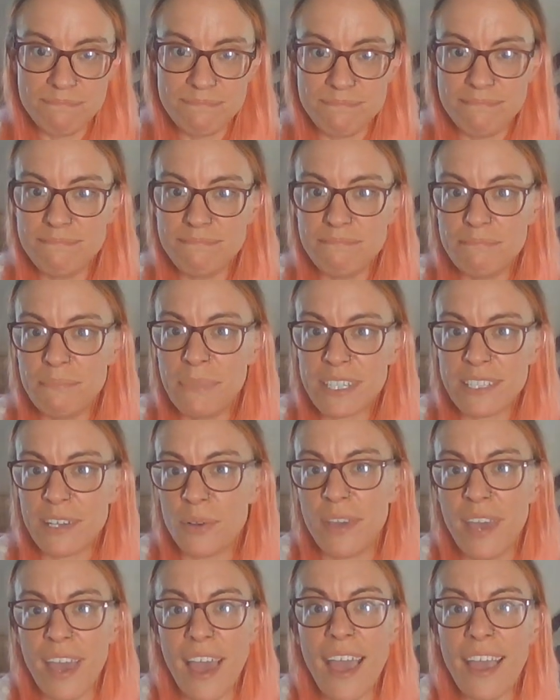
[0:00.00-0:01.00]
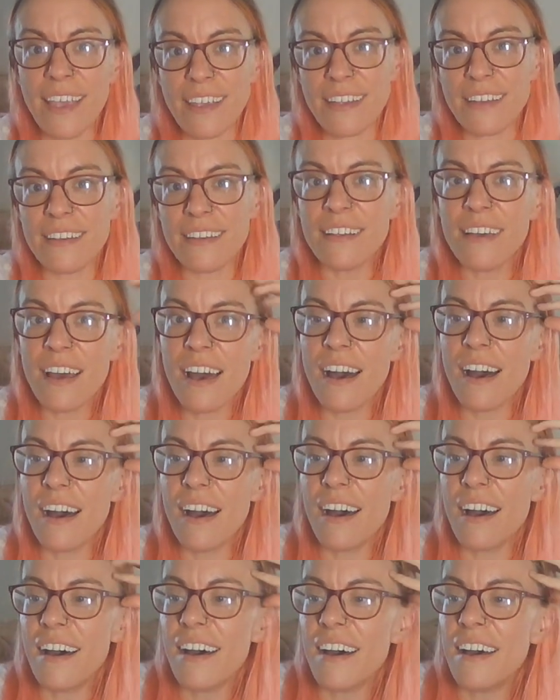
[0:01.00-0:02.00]
Mcocaine,
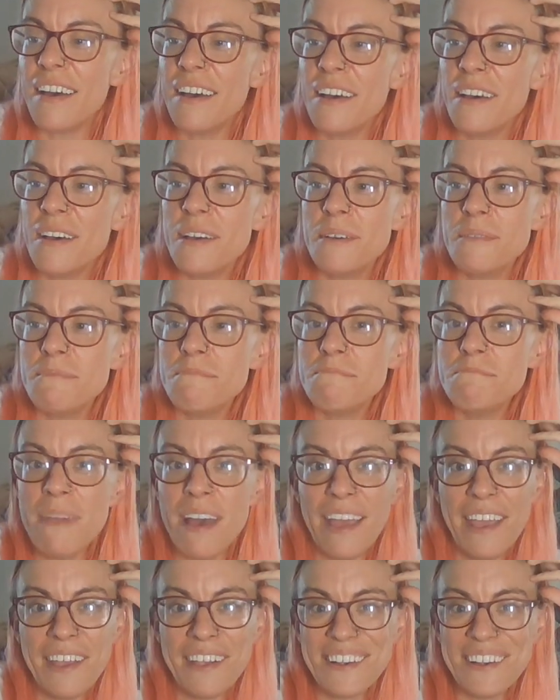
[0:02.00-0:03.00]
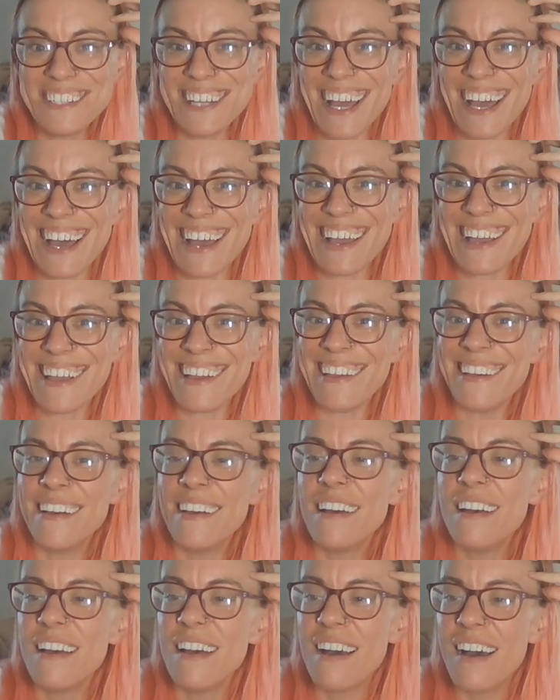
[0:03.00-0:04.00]
hair dye,
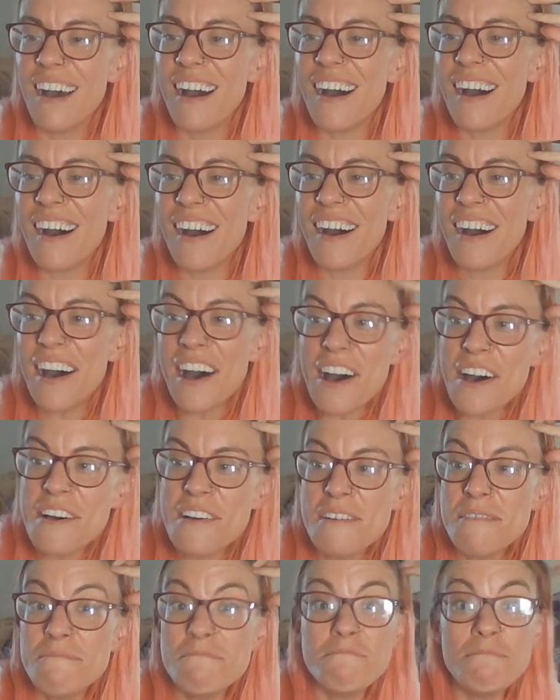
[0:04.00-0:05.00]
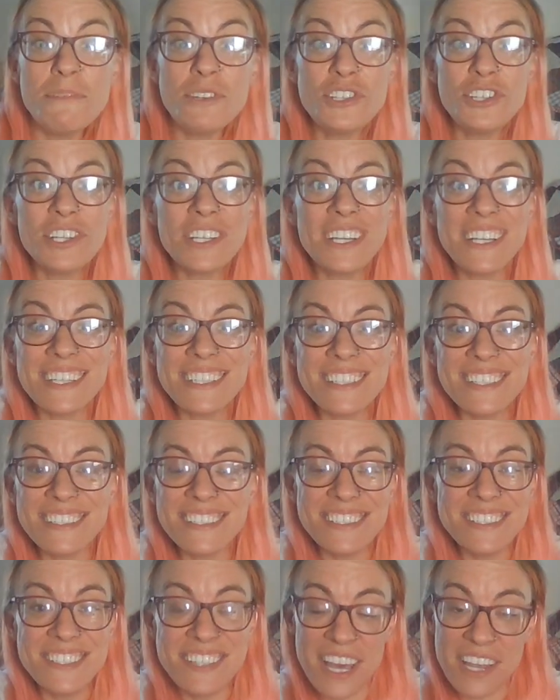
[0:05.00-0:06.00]

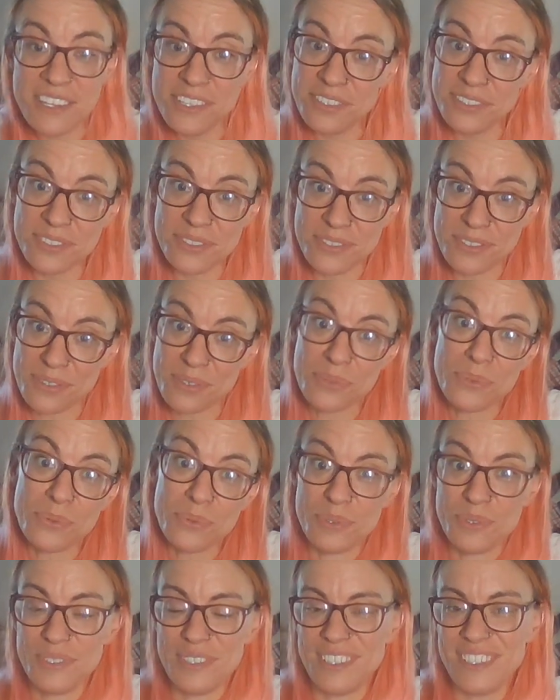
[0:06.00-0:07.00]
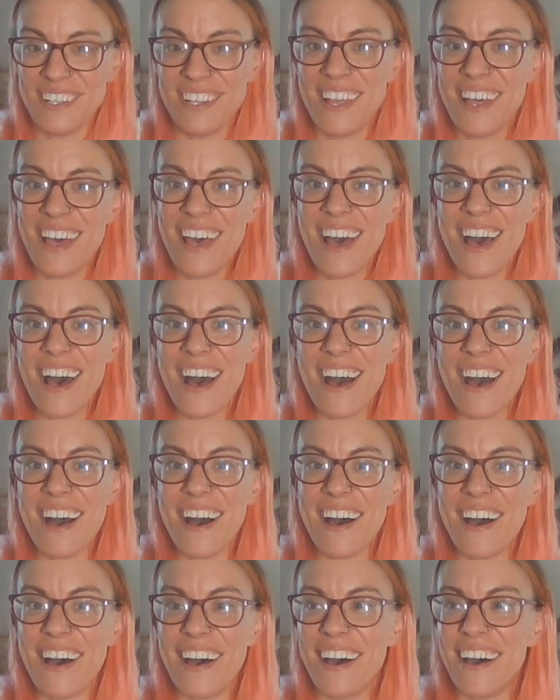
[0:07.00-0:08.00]
Michigan Dental School,
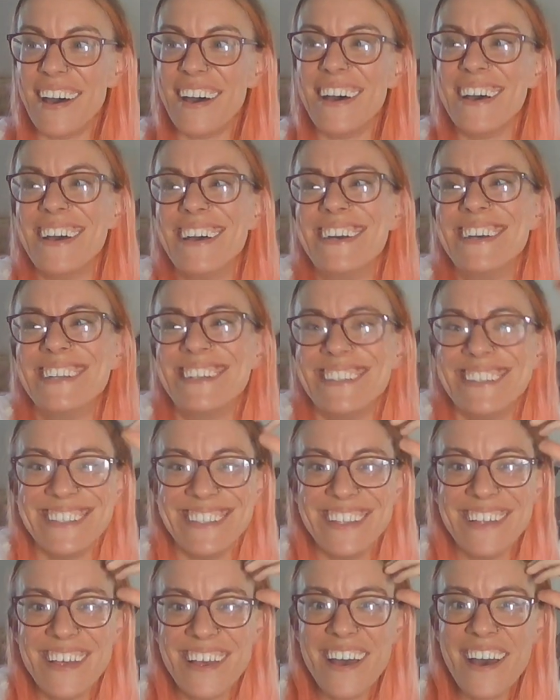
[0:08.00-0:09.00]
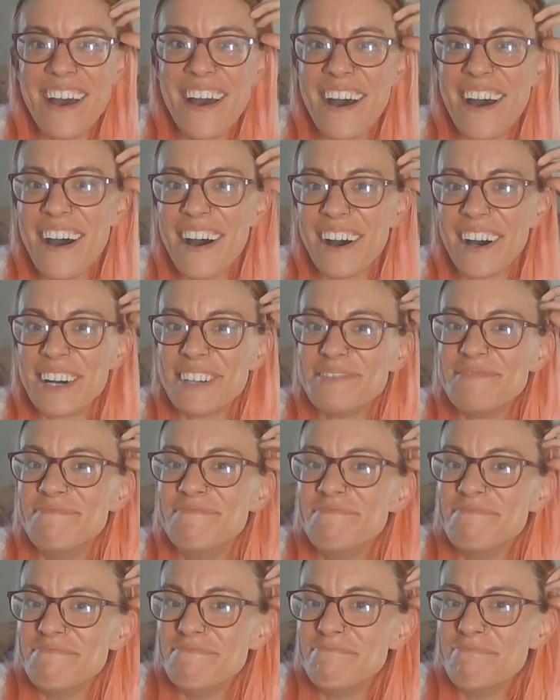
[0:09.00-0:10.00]
uh,
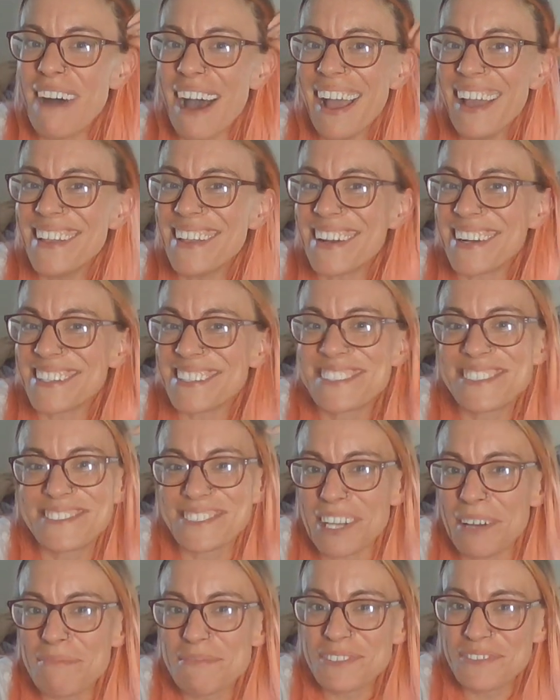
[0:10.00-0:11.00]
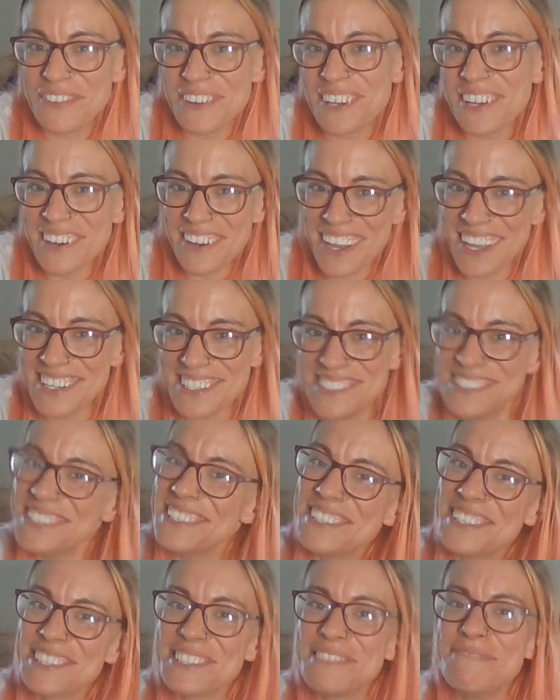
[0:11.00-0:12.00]
mylar strips for your
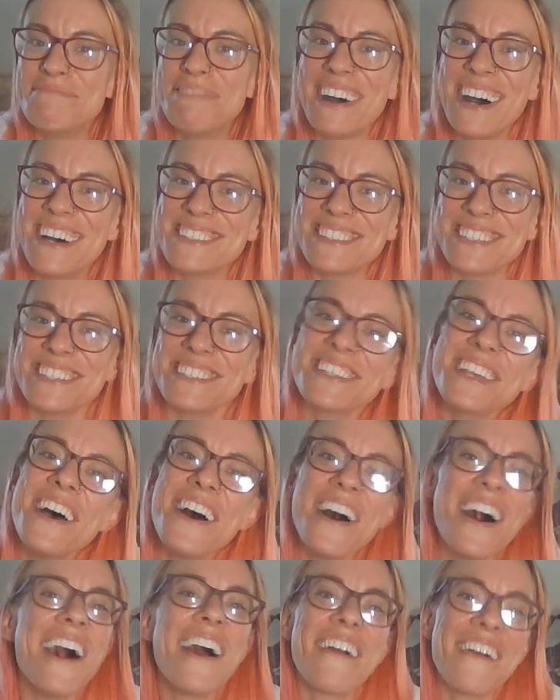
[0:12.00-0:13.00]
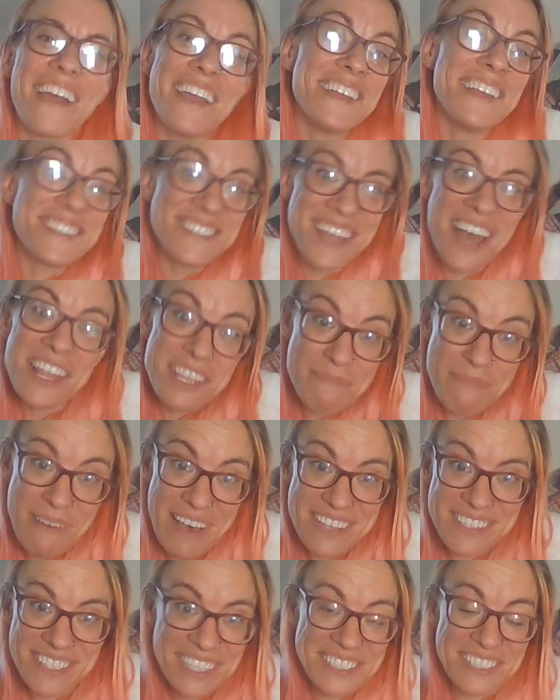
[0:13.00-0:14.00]
anterior composites. All right, is not the
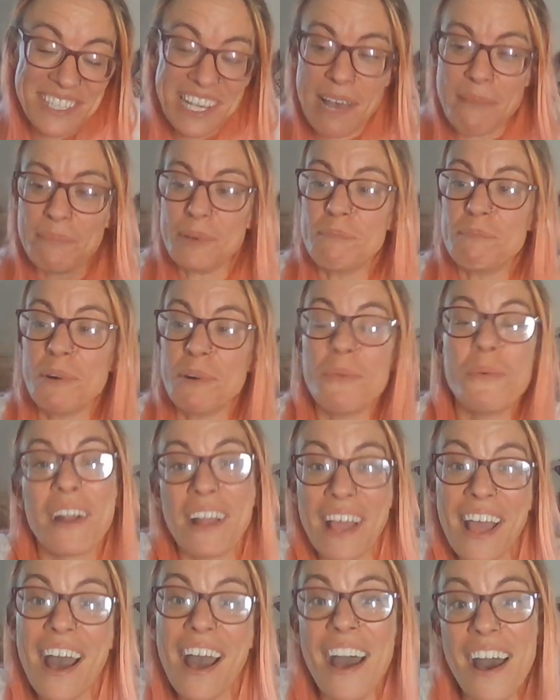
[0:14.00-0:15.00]
best example, but